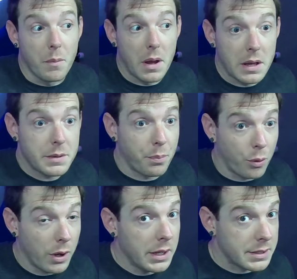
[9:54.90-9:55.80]
it's
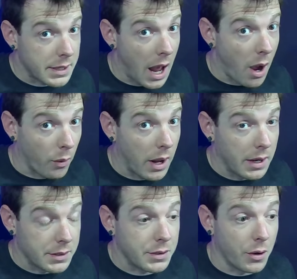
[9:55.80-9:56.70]
pretty stout
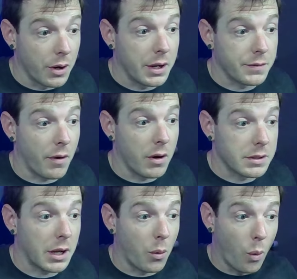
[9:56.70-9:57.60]
and sturdy as far as
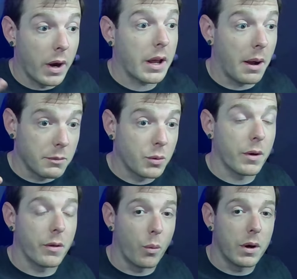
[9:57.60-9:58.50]
like what it comes
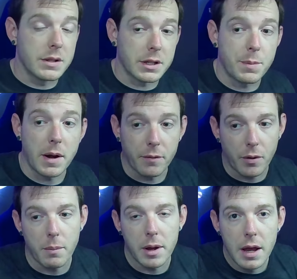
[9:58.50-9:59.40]
with and what is expected
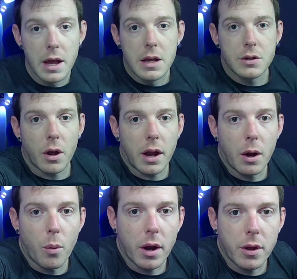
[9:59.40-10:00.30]
from it. So I'll kind
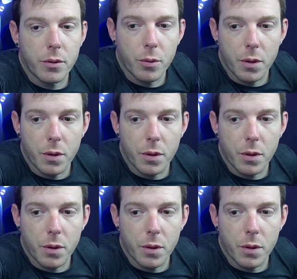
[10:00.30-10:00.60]
of walk you through